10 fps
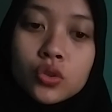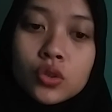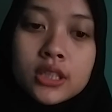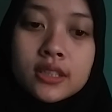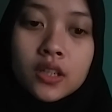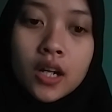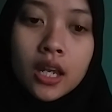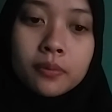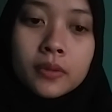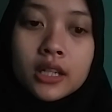to
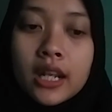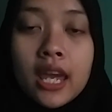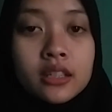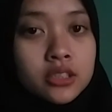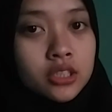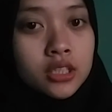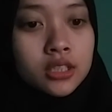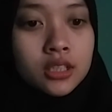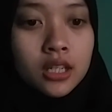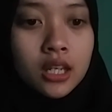describe an action,